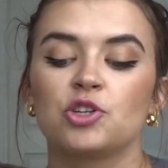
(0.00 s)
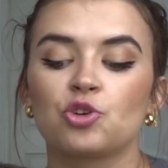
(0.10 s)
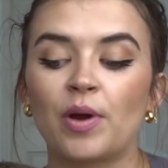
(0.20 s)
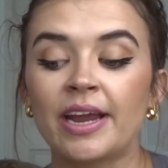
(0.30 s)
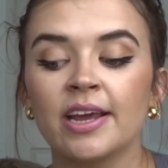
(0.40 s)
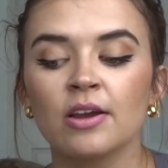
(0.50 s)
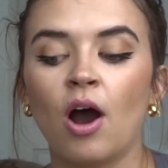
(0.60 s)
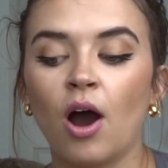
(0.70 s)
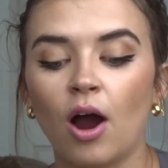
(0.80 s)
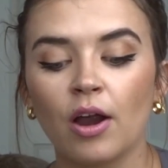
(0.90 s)
training
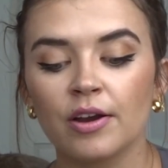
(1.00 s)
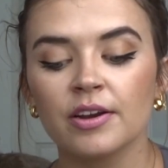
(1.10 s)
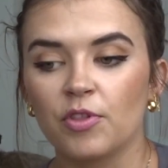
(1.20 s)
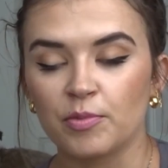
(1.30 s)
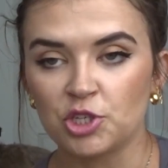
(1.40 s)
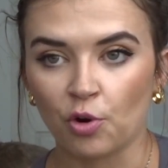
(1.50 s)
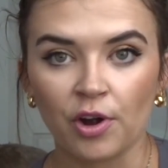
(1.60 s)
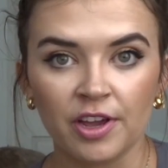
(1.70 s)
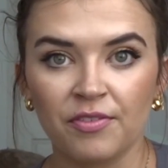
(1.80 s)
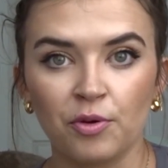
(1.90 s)
hard the
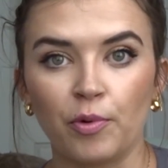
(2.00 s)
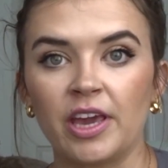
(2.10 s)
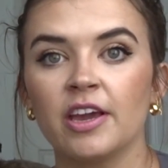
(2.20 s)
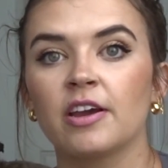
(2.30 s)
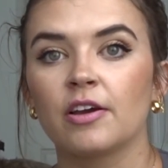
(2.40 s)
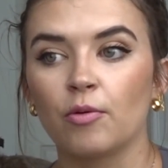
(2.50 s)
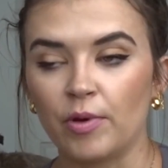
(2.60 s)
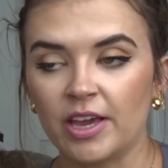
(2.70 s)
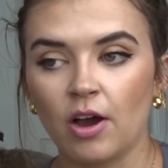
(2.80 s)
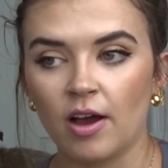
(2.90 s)
majority of the week
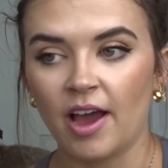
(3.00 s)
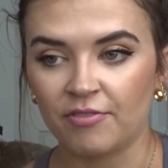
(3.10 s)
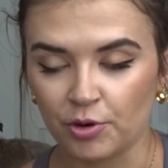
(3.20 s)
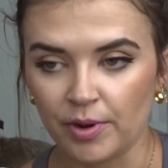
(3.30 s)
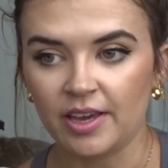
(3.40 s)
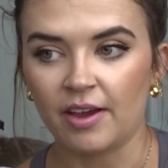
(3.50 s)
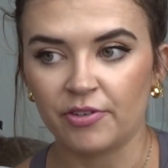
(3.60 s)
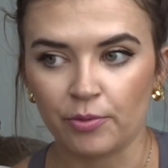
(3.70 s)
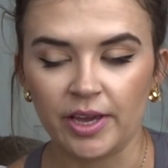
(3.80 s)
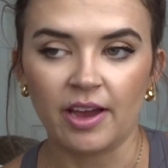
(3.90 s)
after week
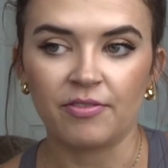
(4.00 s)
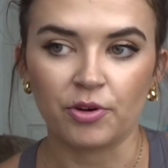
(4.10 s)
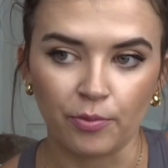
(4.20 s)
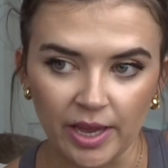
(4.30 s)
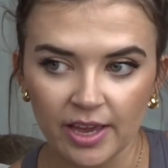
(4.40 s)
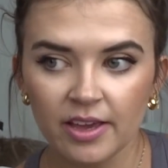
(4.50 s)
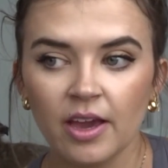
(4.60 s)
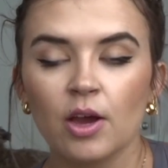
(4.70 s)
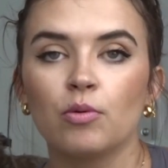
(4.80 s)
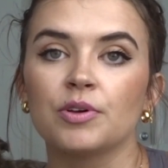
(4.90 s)
after week after week
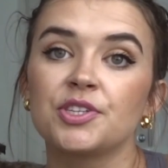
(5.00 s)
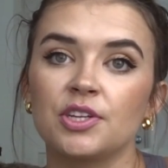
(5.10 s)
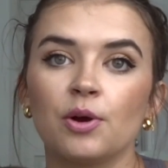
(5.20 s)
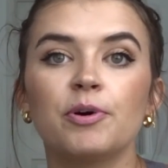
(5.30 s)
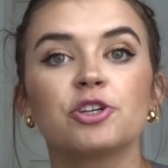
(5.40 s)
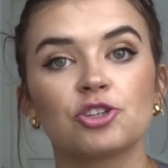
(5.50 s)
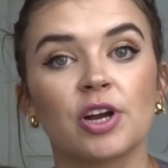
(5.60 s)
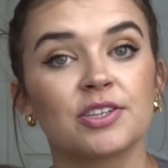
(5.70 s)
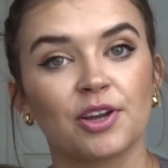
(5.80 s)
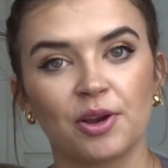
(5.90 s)
will still put
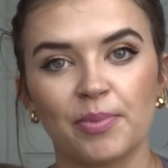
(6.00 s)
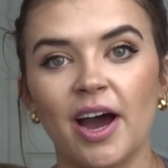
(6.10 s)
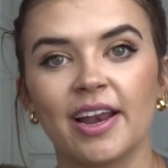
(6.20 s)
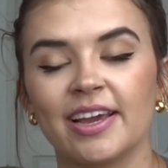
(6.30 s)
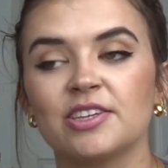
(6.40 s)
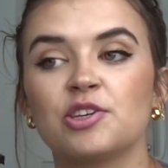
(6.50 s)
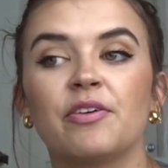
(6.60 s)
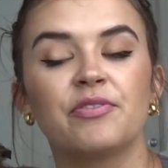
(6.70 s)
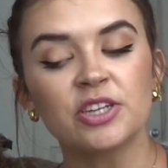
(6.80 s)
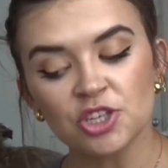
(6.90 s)
stress on your body. So
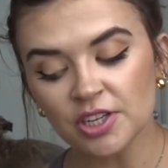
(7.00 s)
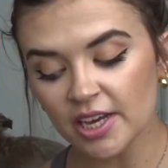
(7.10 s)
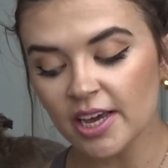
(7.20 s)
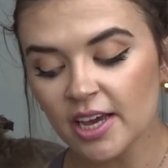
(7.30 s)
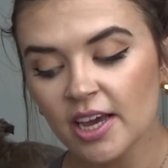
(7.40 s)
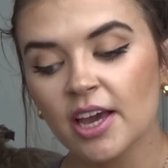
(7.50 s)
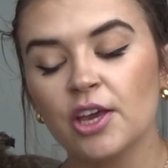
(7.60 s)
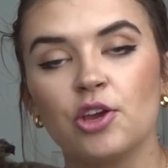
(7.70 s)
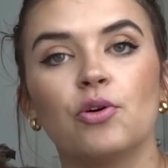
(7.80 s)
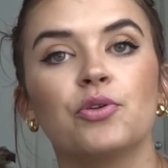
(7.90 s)
eventually
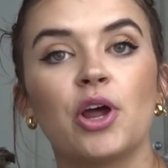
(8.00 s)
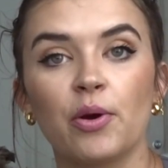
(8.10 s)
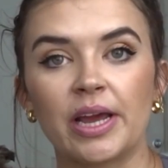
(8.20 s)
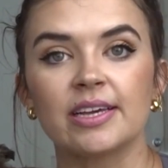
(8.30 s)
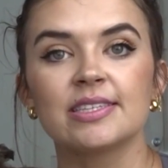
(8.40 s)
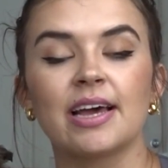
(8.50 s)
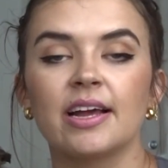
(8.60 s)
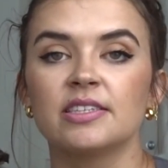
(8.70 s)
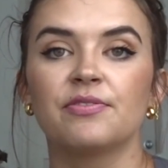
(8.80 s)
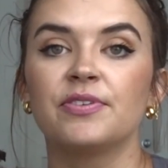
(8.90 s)
you'll notice
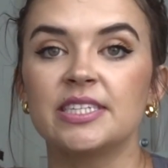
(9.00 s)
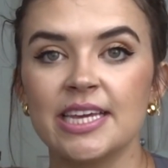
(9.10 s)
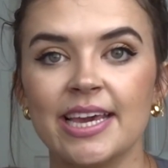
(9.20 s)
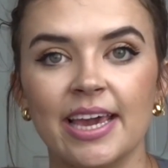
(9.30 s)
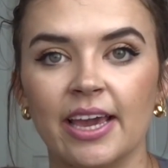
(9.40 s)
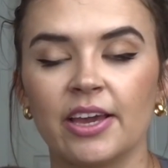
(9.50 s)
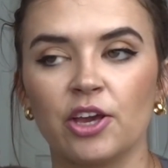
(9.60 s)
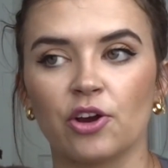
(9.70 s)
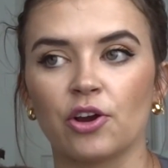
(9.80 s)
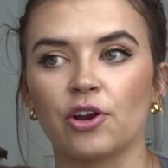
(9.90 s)
signs of fatigue.
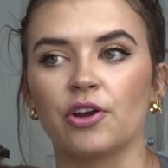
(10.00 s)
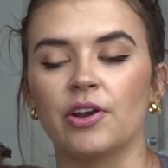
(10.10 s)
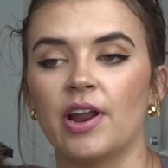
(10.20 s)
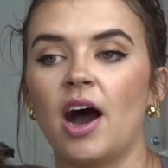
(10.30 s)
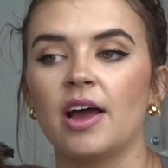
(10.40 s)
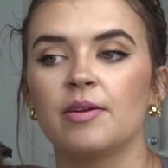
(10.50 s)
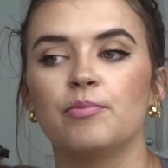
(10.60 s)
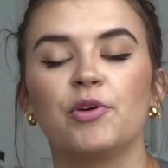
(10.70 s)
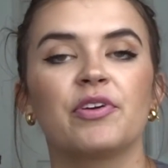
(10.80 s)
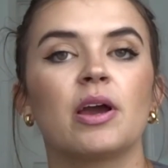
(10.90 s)
You're not
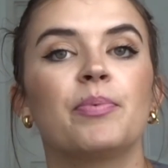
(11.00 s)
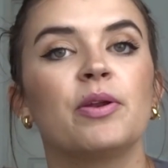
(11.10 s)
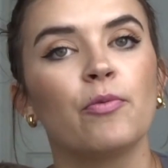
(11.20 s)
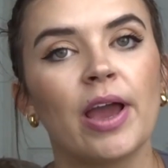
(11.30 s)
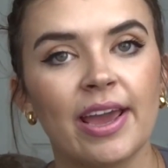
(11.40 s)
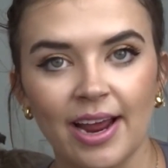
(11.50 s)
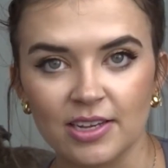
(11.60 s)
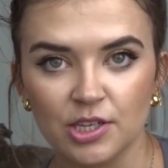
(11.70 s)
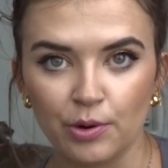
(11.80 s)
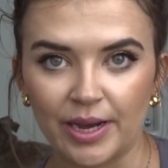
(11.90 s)
moving up in weight
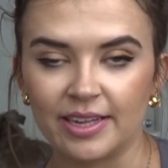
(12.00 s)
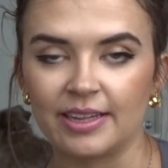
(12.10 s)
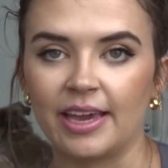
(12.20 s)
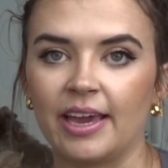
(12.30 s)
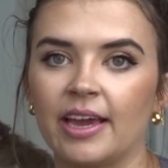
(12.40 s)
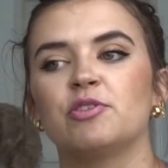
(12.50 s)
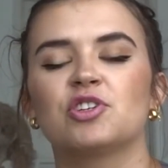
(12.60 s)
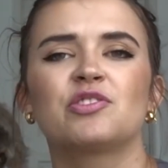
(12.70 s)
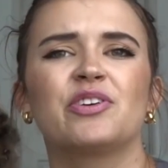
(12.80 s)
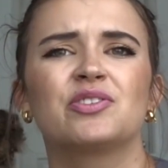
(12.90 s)
as quickly. You
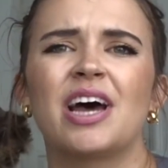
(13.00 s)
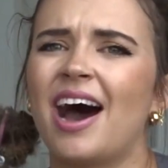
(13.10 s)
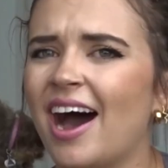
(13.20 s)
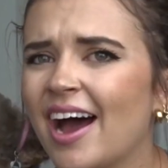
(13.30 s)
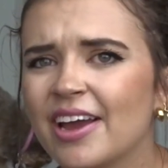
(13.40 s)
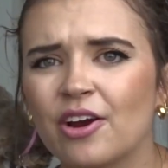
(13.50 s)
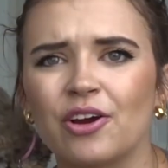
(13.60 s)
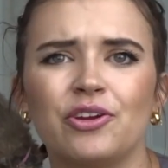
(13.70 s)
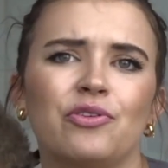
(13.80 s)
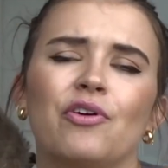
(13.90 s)
just feel
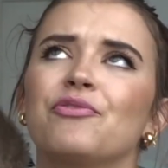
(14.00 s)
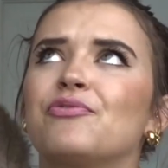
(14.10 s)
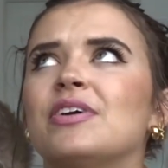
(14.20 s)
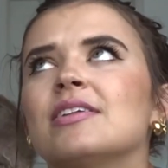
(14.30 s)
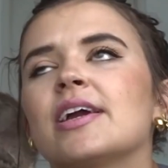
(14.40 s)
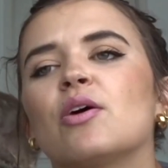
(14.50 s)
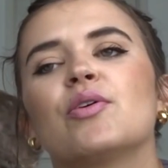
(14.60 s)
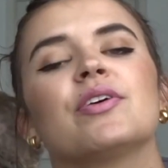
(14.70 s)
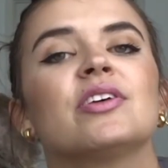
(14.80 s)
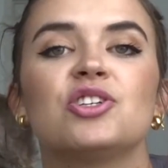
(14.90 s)
tired. You don't feel like
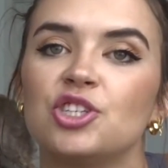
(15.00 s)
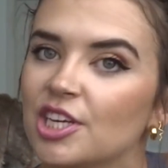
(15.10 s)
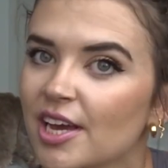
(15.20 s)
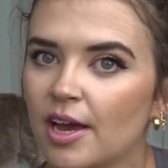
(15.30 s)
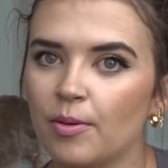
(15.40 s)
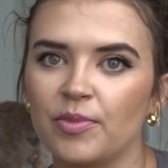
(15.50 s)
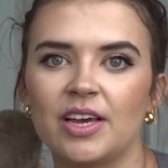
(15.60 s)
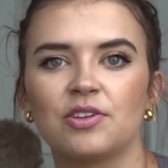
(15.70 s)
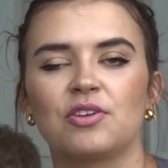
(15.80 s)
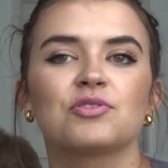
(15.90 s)
going to the gym.
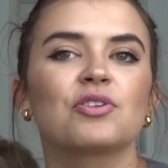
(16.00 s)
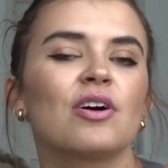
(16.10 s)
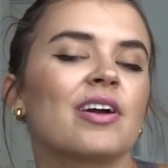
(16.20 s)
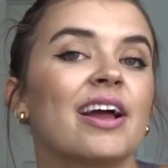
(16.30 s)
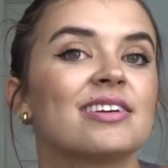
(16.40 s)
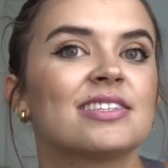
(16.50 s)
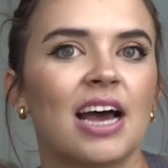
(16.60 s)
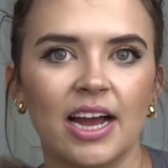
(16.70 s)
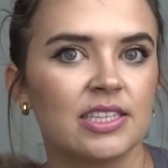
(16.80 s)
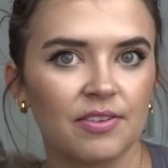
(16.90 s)
Those are all kind of
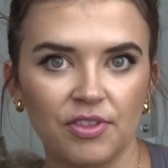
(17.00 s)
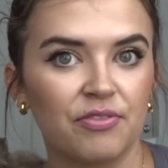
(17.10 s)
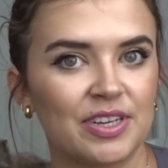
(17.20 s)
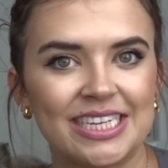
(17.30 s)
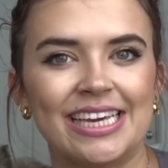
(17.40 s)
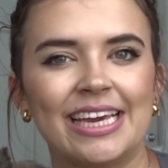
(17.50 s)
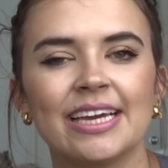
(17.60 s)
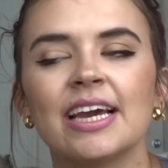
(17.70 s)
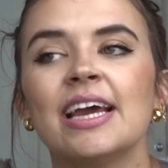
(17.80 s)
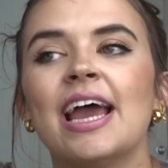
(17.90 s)
signs of the
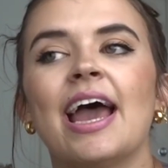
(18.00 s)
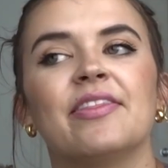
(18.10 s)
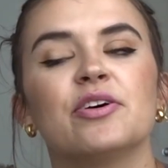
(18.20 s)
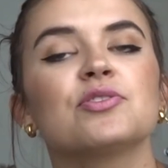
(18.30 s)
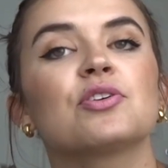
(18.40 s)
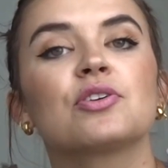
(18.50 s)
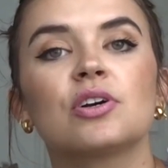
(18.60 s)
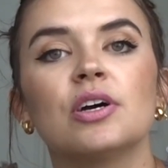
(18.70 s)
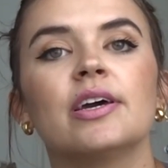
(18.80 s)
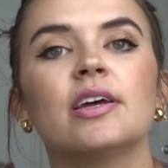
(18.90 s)
fatigue. And those are
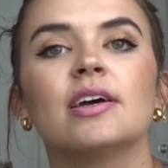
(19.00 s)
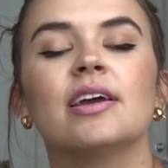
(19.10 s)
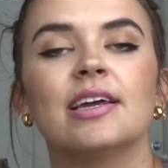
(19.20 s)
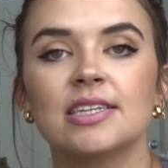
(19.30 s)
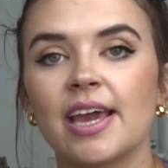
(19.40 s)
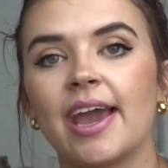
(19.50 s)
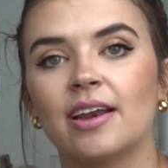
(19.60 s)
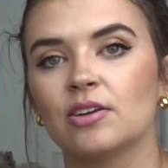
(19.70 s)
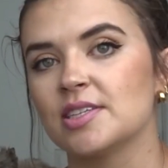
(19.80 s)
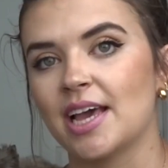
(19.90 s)
good
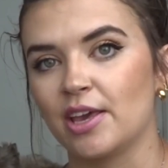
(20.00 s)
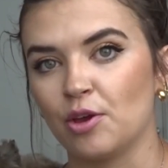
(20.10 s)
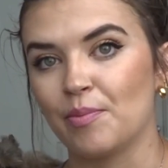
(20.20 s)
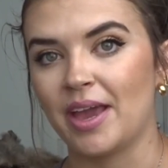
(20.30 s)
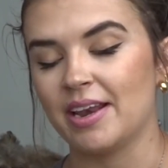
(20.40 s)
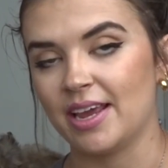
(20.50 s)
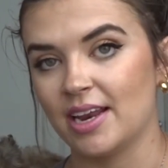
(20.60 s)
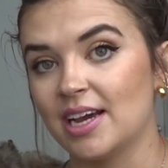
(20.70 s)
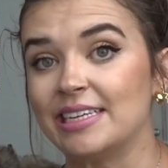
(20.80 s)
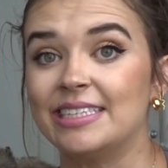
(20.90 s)
indicators that you may need
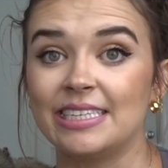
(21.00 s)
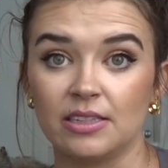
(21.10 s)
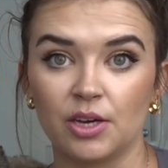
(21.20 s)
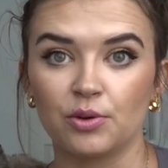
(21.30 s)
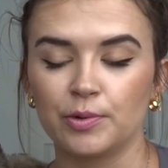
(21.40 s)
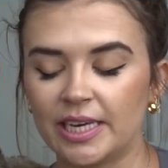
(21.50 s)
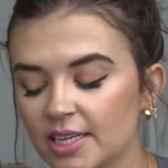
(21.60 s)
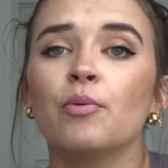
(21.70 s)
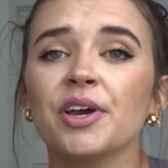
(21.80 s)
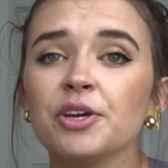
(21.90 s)
a deload
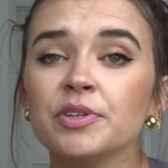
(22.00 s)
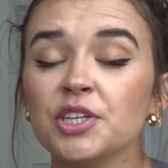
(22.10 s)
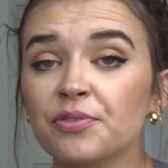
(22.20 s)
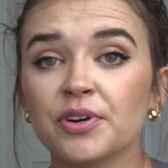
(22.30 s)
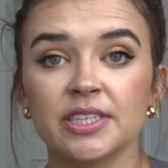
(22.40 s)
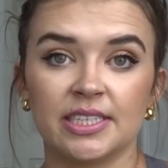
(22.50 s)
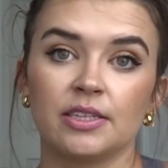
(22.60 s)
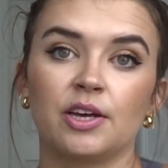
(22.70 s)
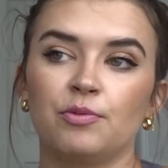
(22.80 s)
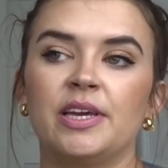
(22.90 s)
week. What you would do for a
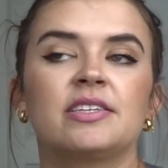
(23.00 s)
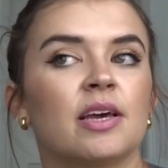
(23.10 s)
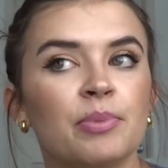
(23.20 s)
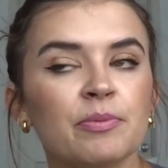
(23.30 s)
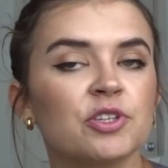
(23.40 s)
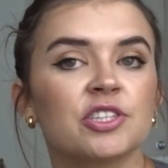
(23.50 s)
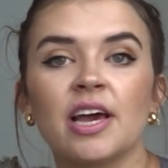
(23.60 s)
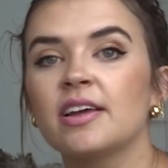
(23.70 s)
deload week, some people just